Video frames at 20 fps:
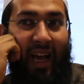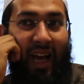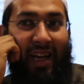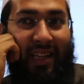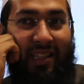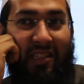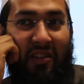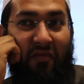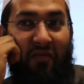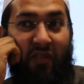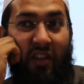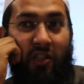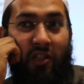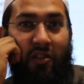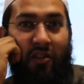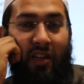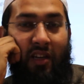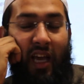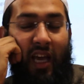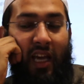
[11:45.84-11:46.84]
as a
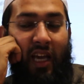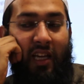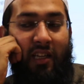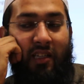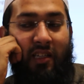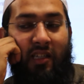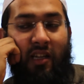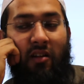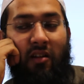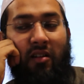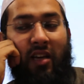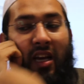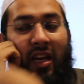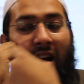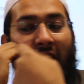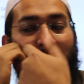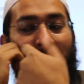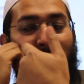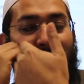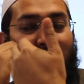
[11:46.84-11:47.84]
visual aid to say, okay,
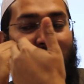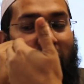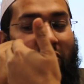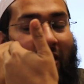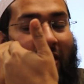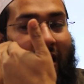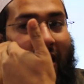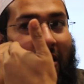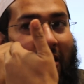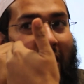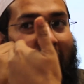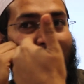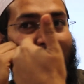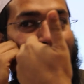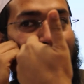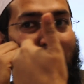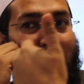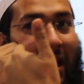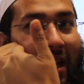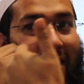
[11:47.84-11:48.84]
I'm going to try and
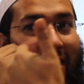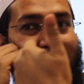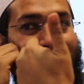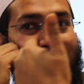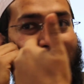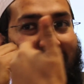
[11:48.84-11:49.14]
make the